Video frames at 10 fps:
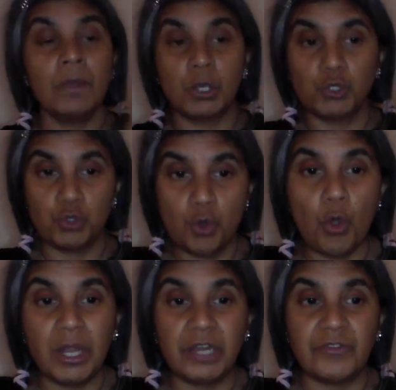because you're
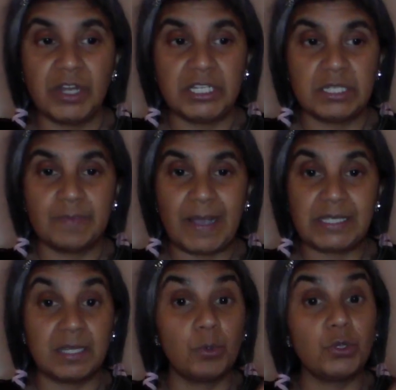not in a fighting
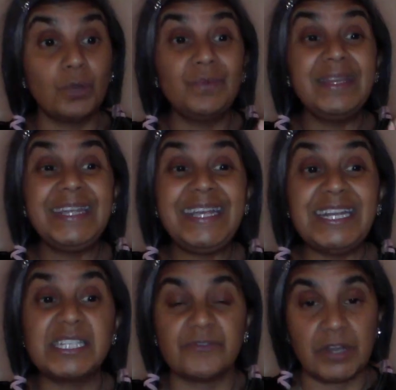space anymore. You don't
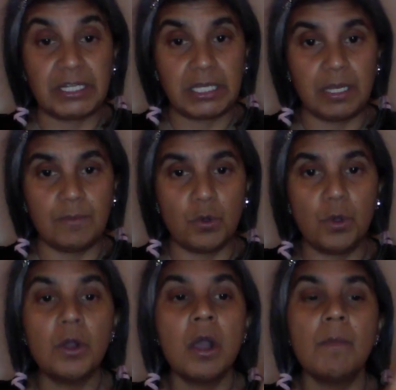need to fight
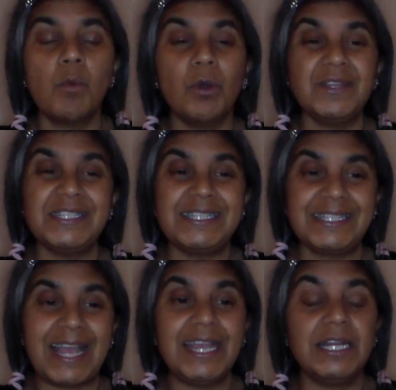anymore. But what this
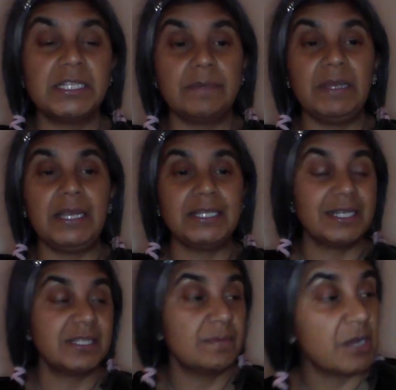is saying to me is
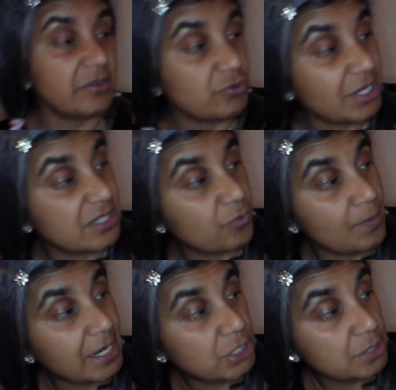there's some kind of
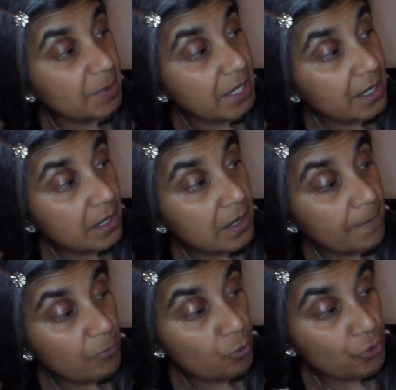transformation being
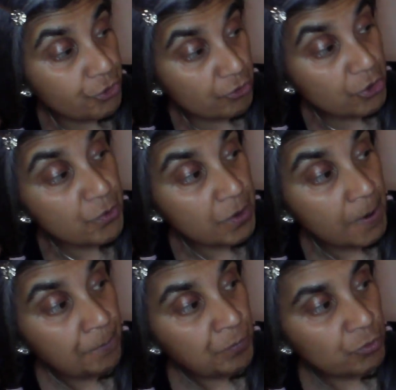thought through.
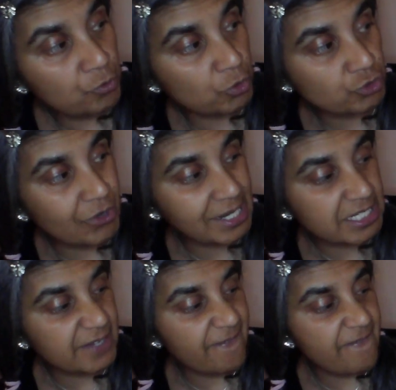You're
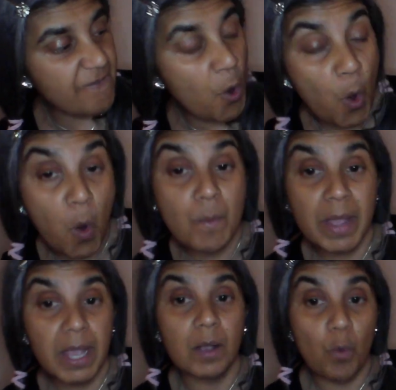
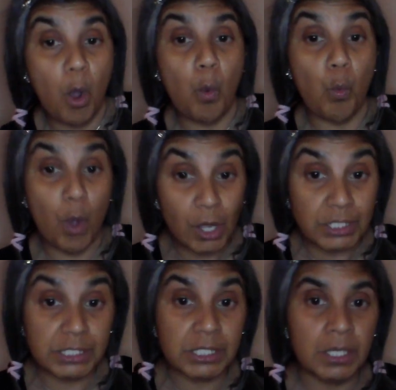transforming what
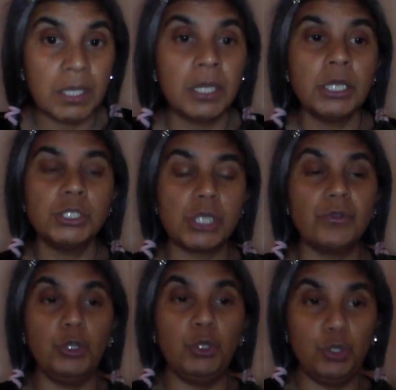was so
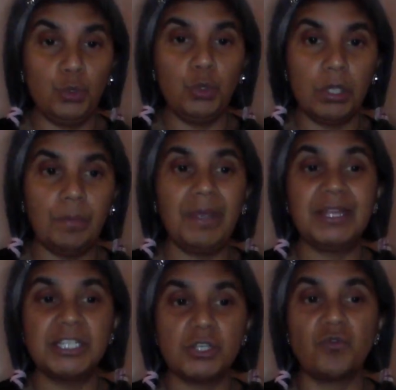that you can be
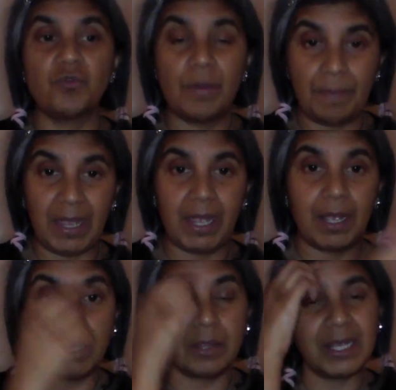the sovereign
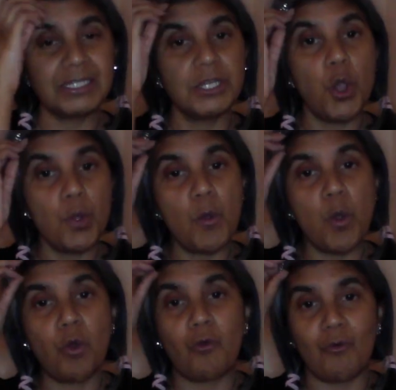being. There's no
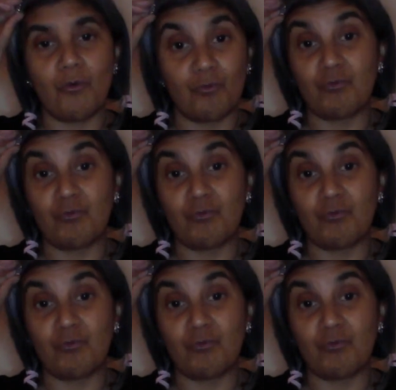more